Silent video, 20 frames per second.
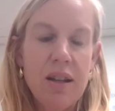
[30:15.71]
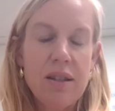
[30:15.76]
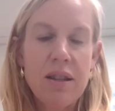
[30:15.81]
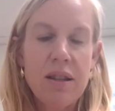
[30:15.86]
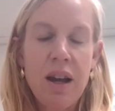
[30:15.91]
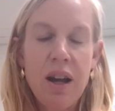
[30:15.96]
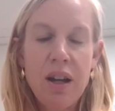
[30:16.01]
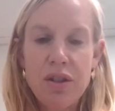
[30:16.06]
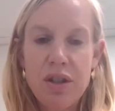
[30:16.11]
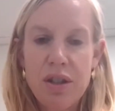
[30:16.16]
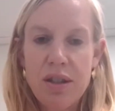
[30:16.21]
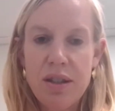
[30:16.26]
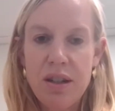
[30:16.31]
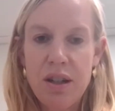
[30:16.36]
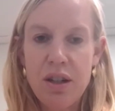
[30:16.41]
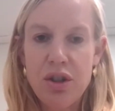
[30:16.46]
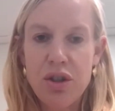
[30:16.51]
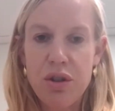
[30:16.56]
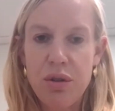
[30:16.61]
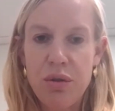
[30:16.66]
not just an
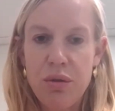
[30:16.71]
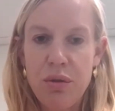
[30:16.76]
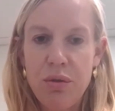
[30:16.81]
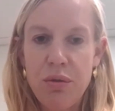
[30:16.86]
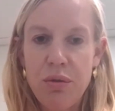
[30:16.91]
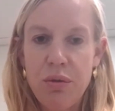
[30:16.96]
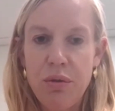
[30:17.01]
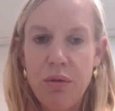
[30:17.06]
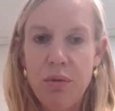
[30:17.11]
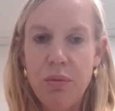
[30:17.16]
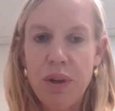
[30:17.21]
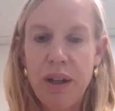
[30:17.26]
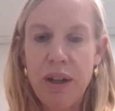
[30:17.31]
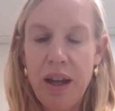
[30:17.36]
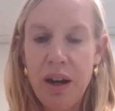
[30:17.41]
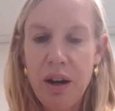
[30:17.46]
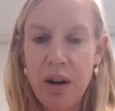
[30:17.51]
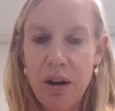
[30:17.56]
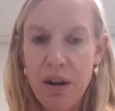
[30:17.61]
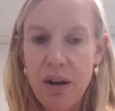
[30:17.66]
issue. We
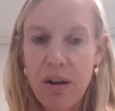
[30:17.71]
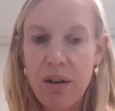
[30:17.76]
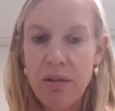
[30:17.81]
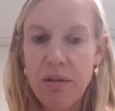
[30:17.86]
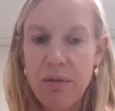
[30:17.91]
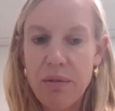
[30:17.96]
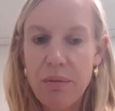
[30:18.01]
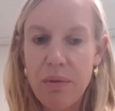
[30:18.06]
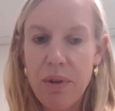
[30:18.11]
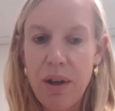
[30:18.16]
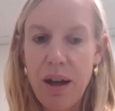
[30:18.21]
care